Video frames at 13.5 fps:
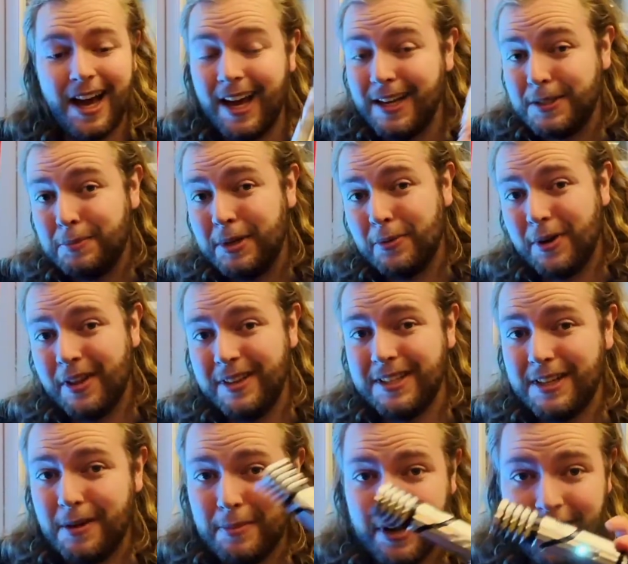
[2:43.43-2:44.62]
I had to pick one of these
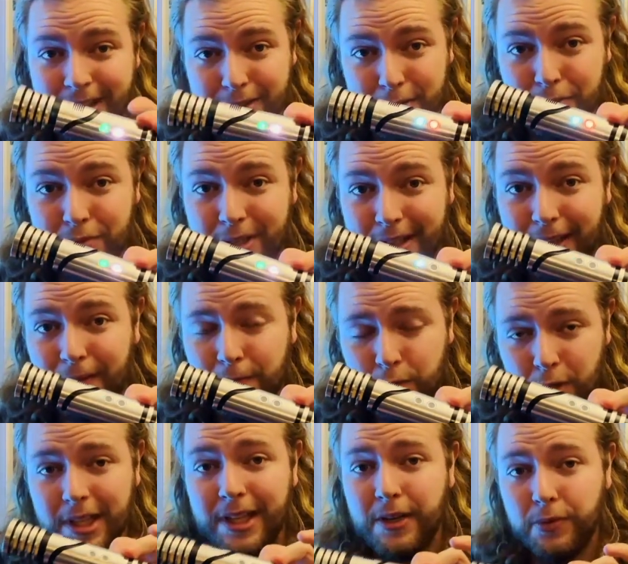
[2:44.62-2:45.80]
up. I actually really
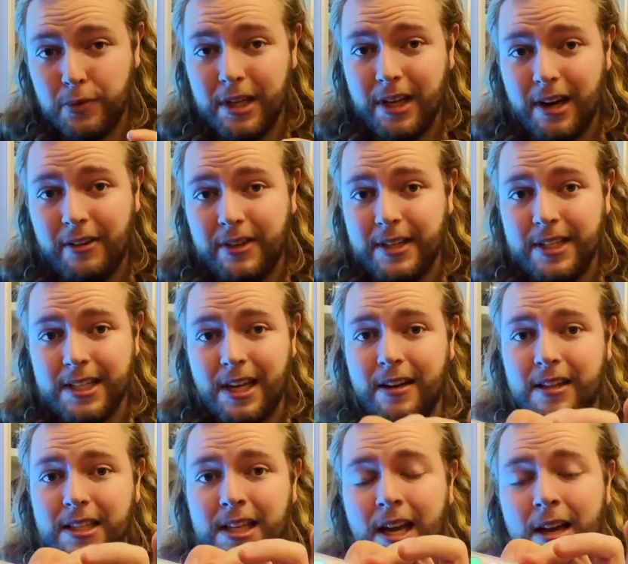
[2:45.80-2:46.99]
love the design of
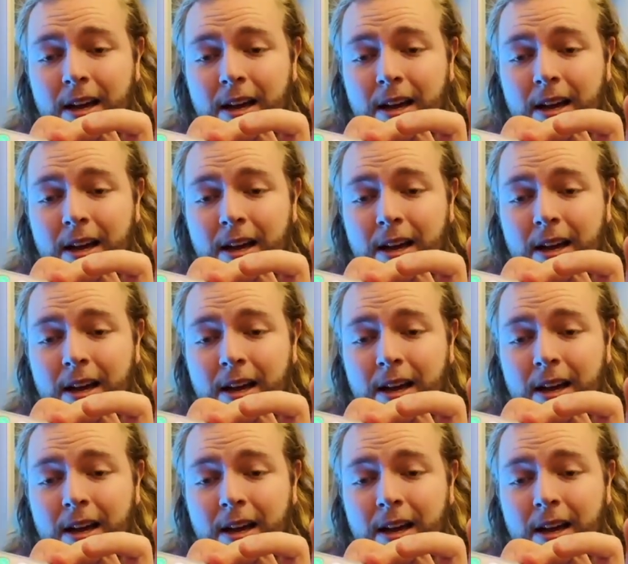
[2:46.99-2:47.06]
these.